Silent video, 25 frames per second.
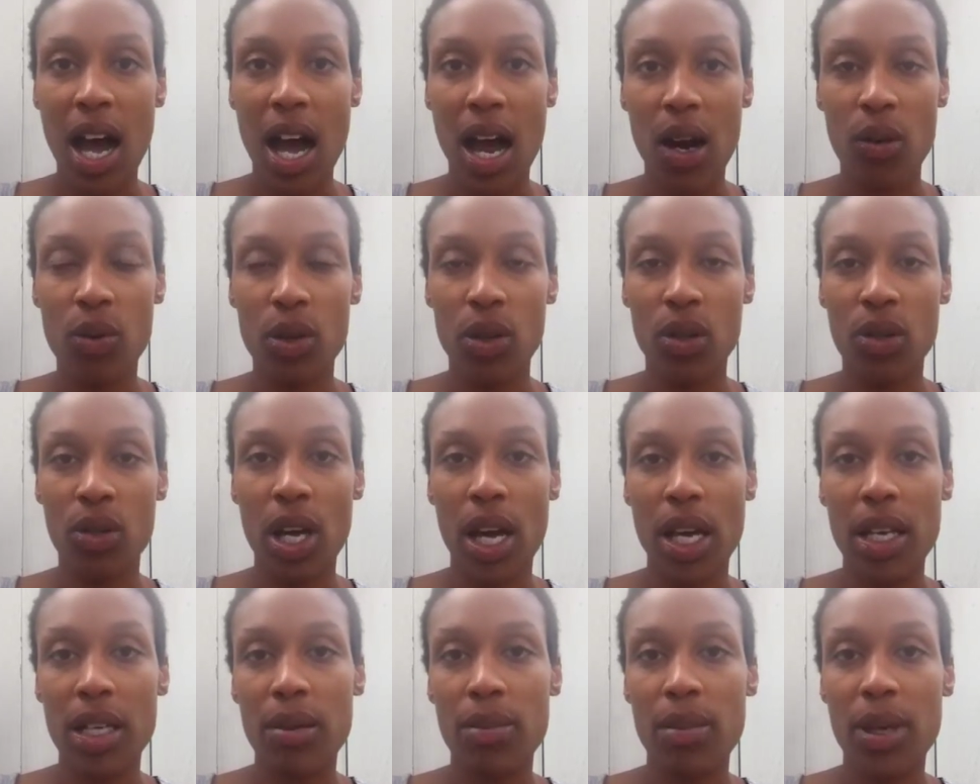I rolled
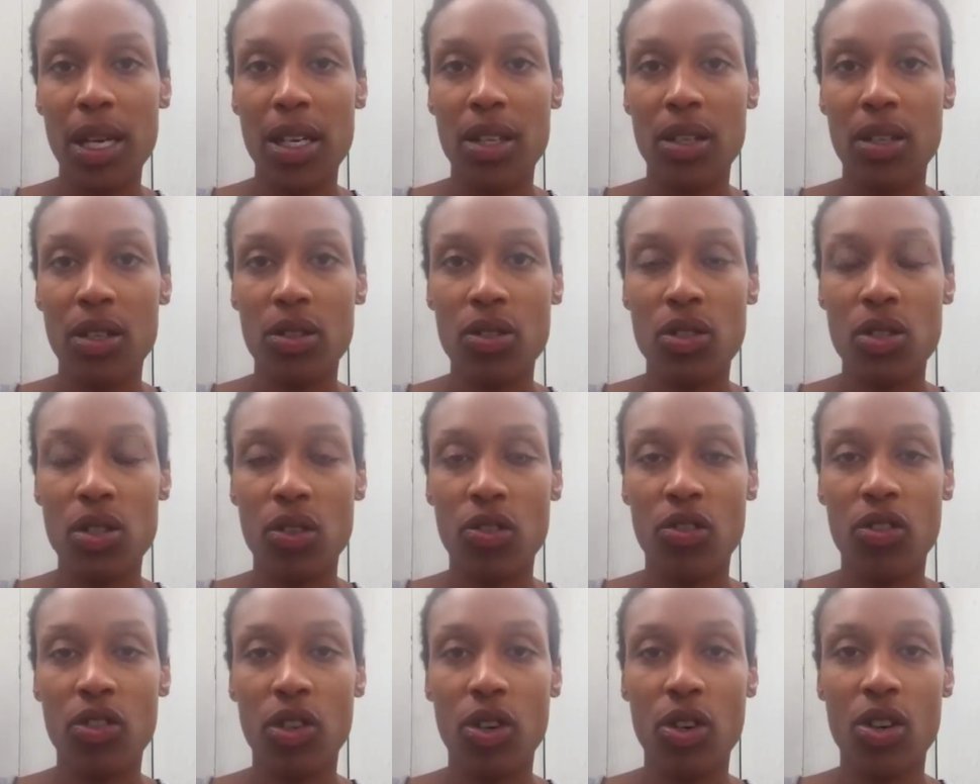out of bed onto
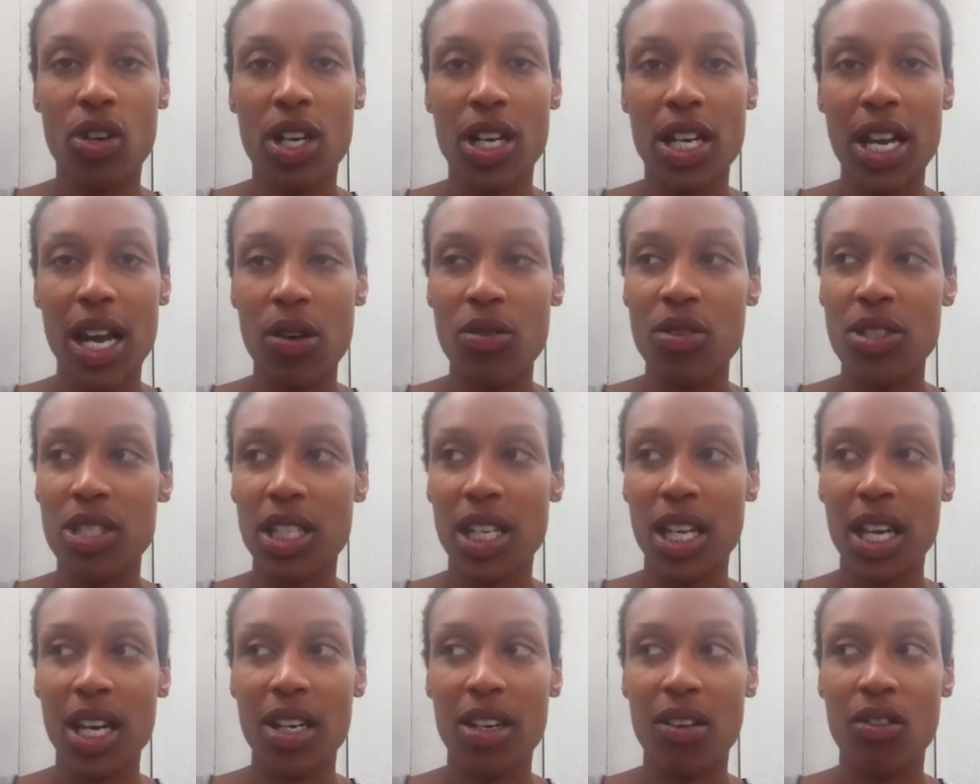the floor, and I was
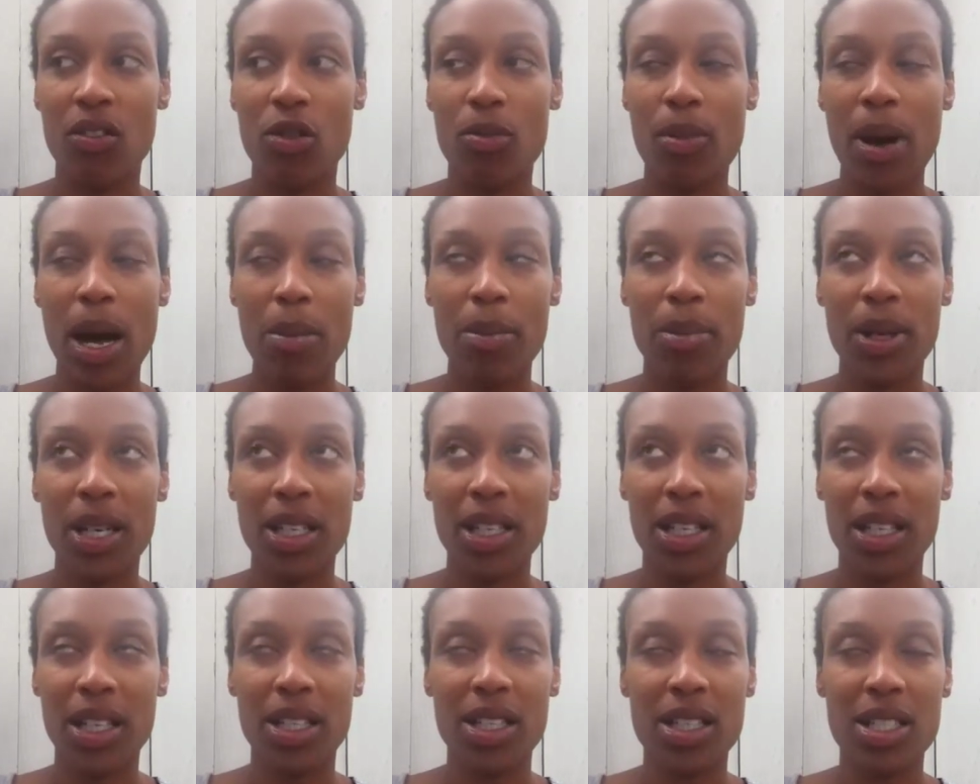laying over my
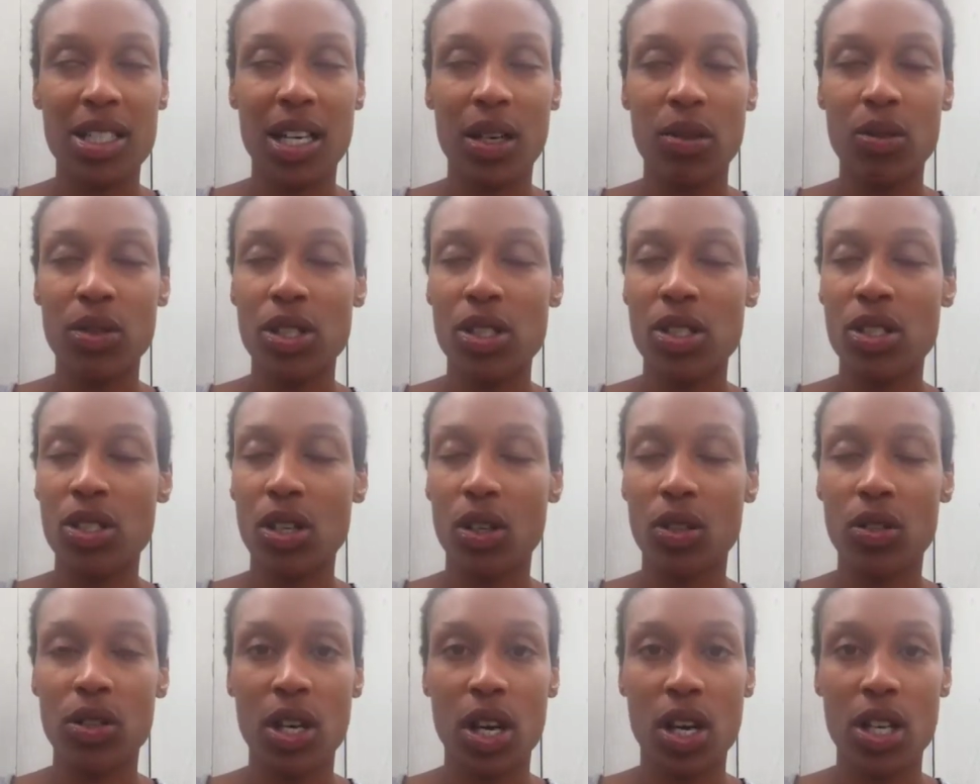bucket because I was
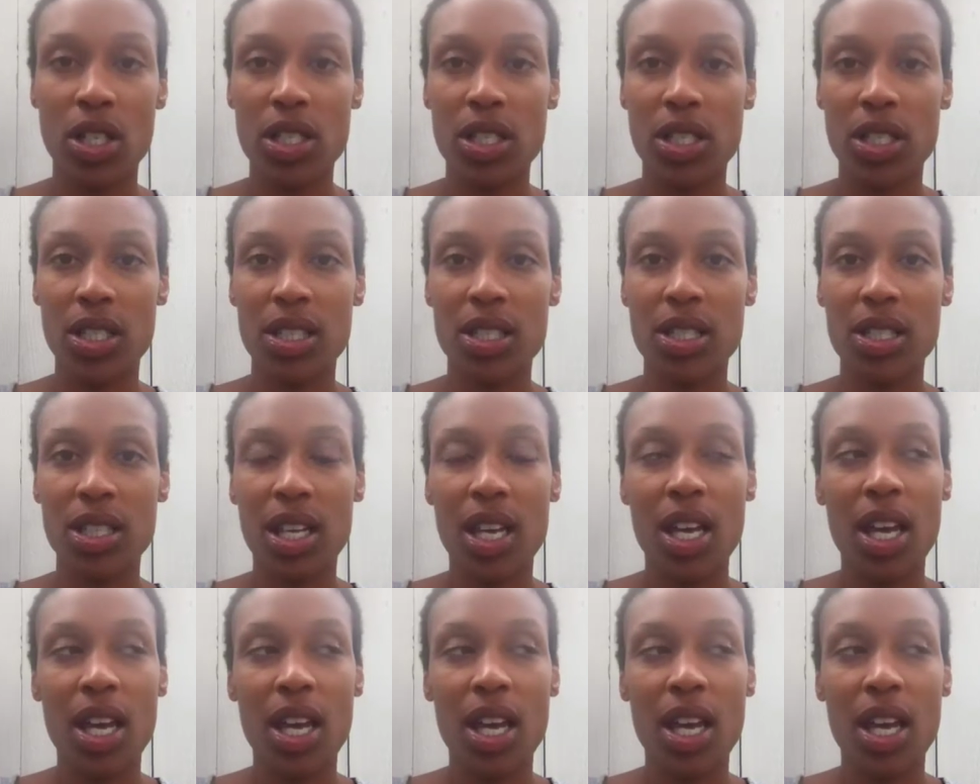so nauseous.